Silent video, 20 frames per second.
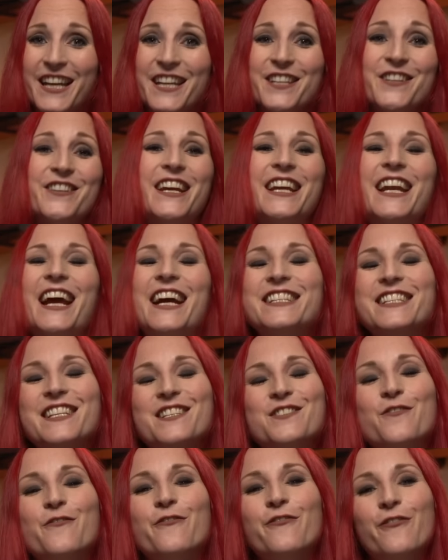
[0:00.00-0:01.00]
you can access
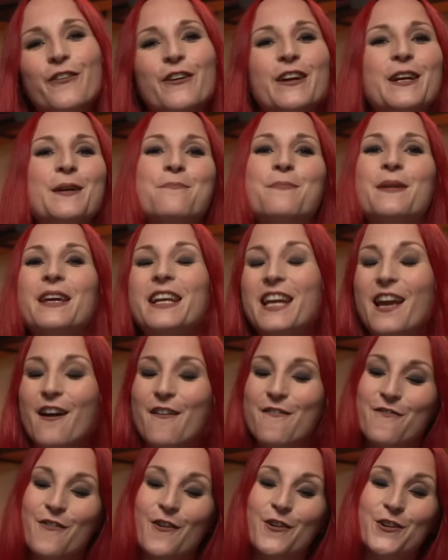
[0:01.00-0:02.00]
the free
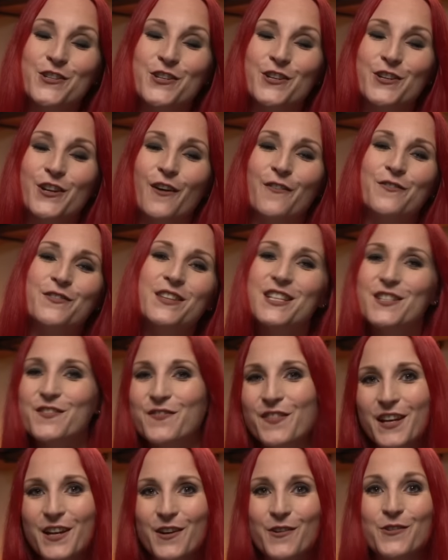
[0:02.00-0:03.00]
PDF version of this
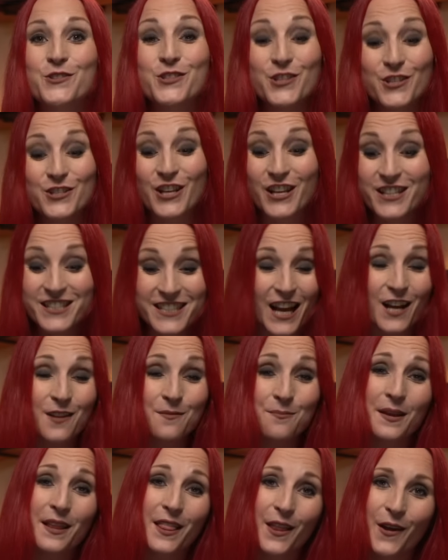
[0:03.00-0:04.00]
video just down
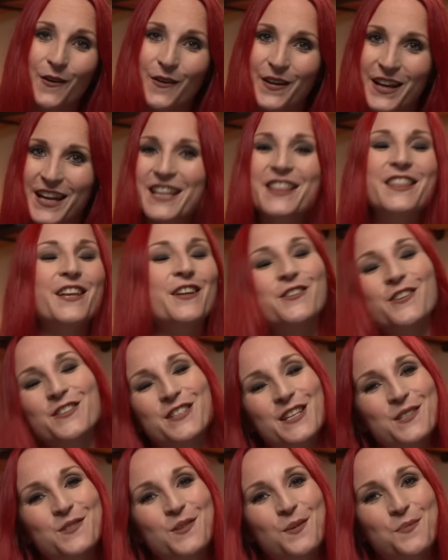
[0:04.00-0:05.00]
below in the
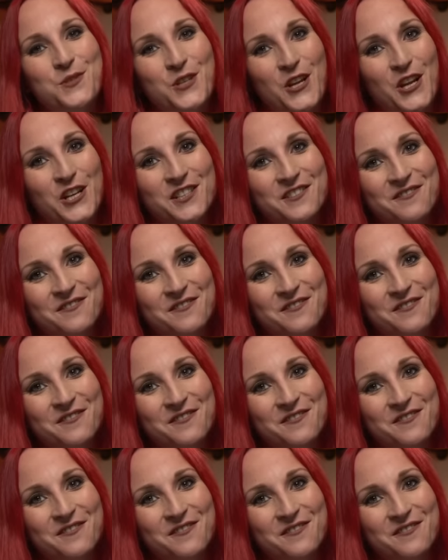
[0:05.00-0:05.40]
description.